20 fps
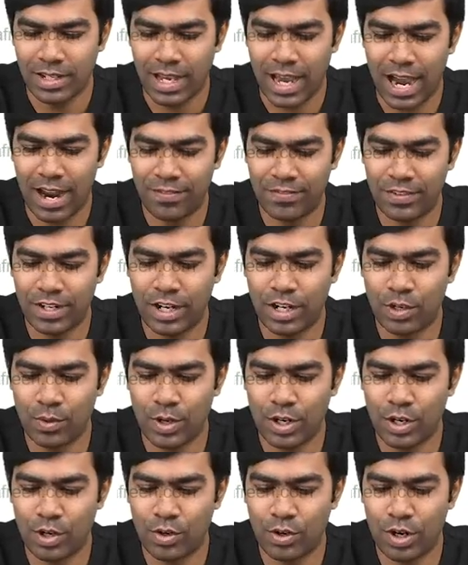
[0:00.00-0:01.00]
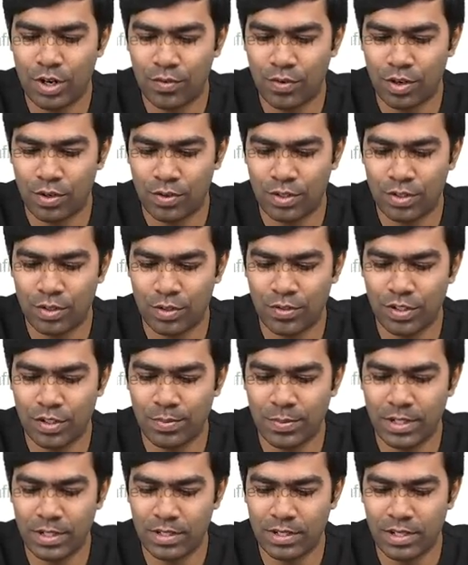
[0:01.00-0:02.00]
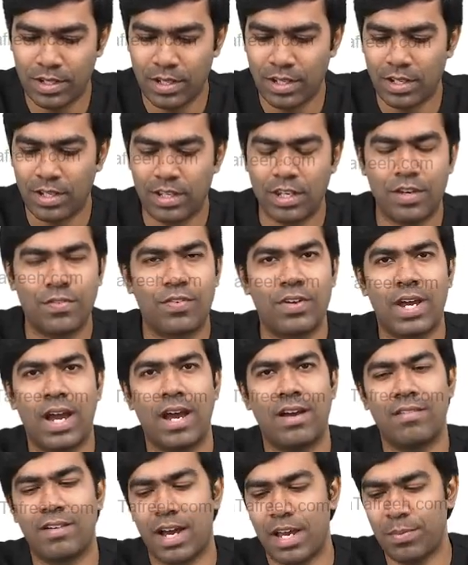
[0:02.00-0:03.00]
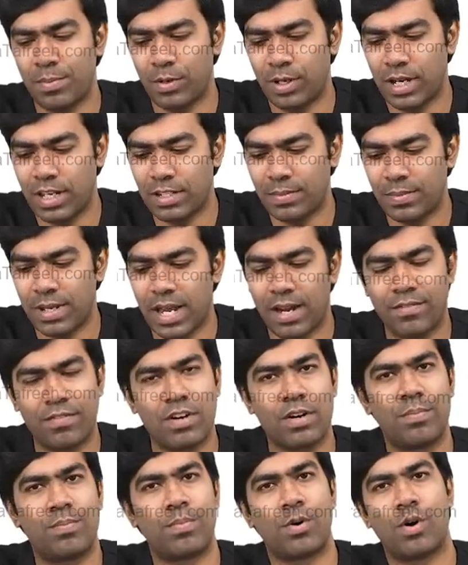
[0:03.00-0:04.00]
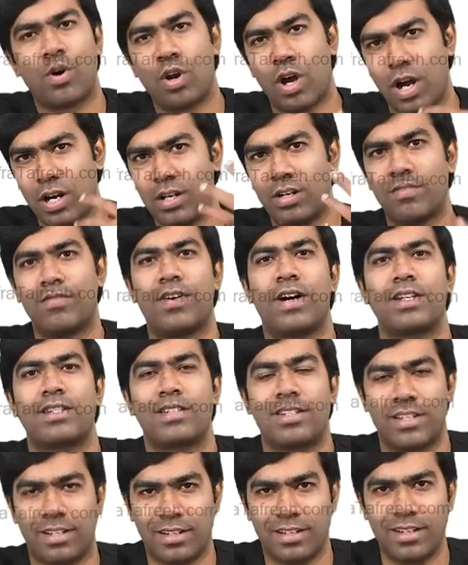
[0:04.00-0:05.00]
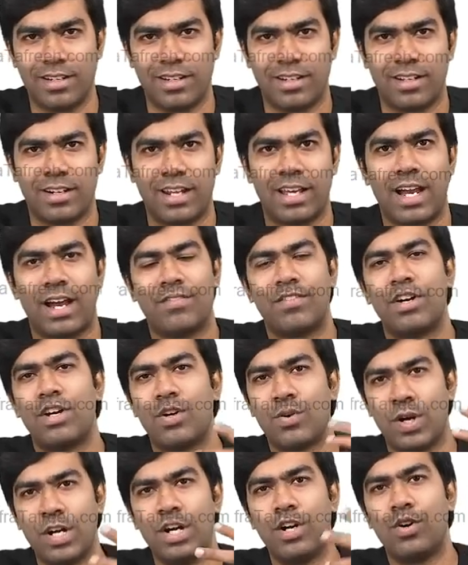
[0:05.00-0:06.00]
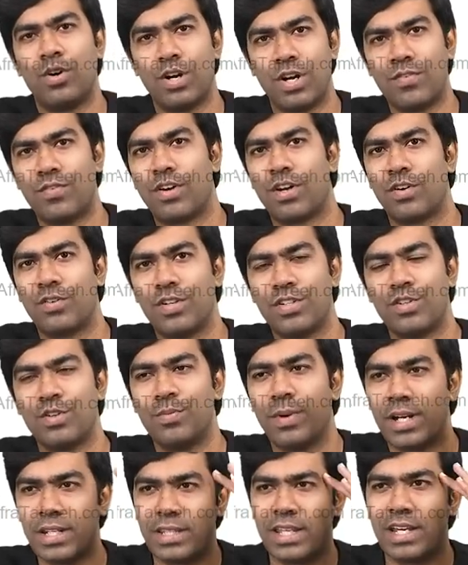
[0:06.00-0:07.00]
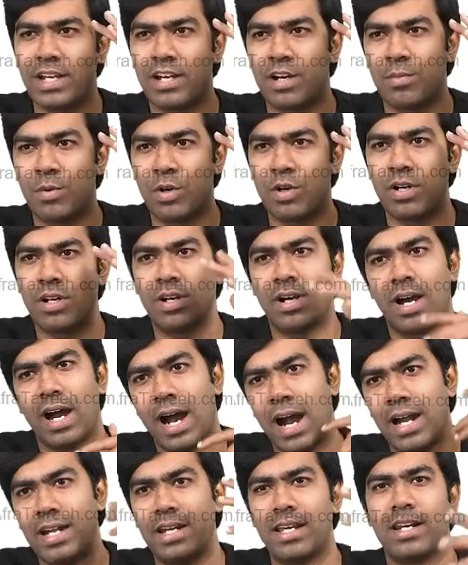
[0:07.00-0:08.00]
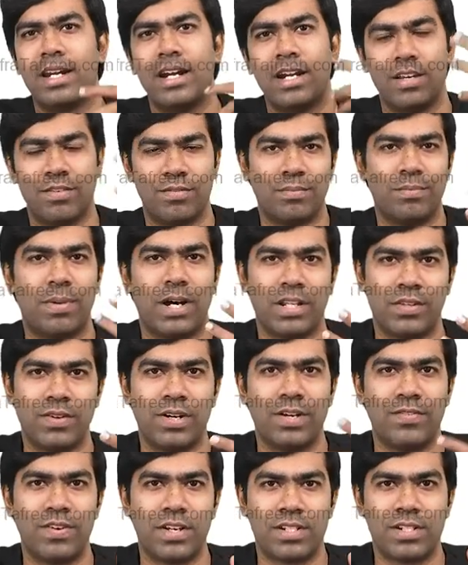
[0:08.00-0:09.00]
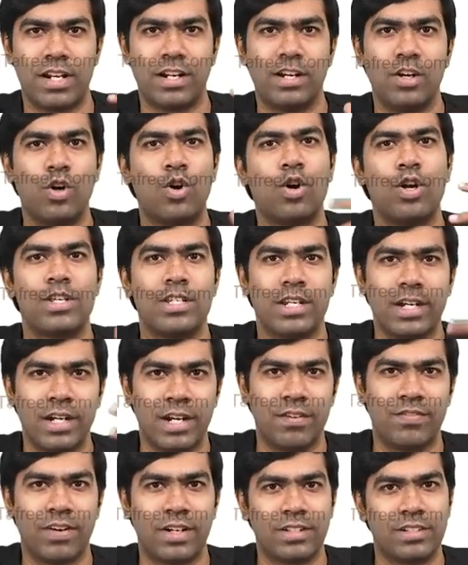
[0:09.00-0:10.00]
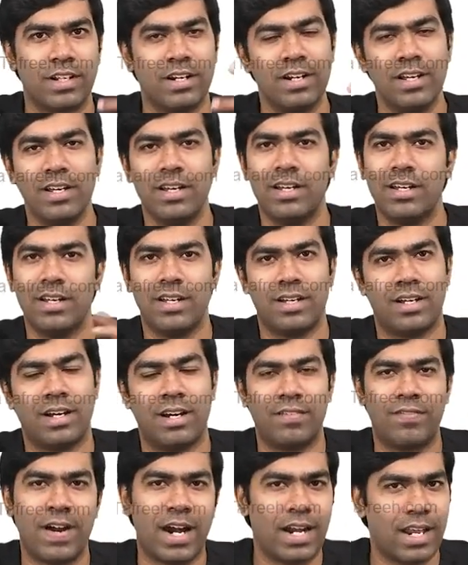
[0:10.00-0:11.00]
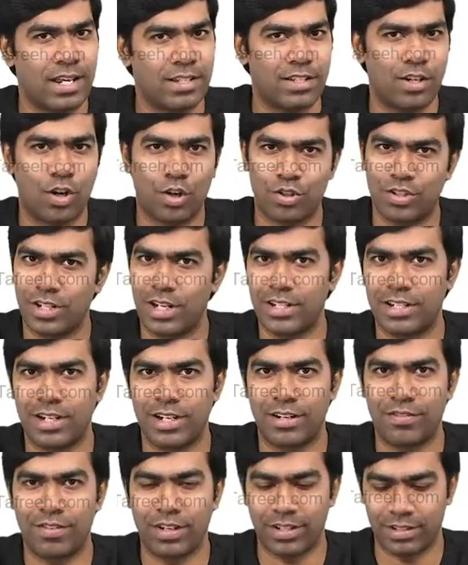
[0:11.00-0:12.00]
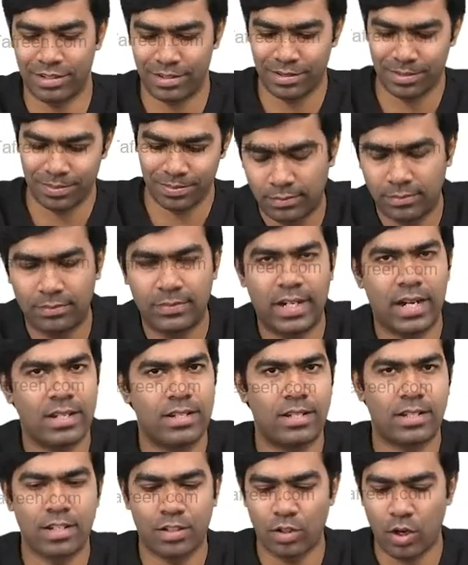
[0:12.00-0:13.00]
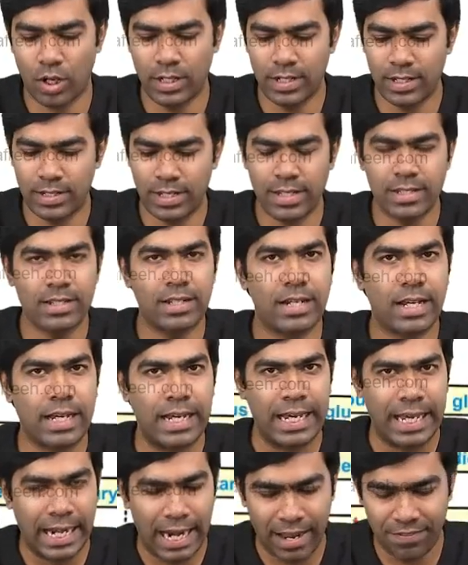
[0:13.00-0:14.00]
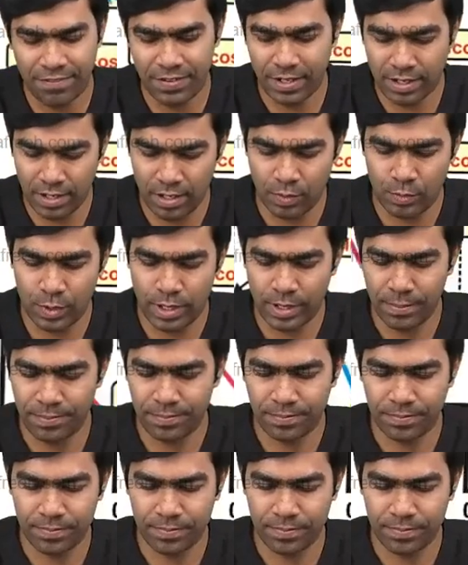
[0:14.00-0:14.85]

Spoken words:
after 12 to 24 hours. So which means if you have hypoglycemia after a prolonged fasting, like after 12 to 24 hours, you might think about alternative pathway defects like gluconeogenic defects and fatty acid oxidation defects. Let us discuss all these things in a graphical way.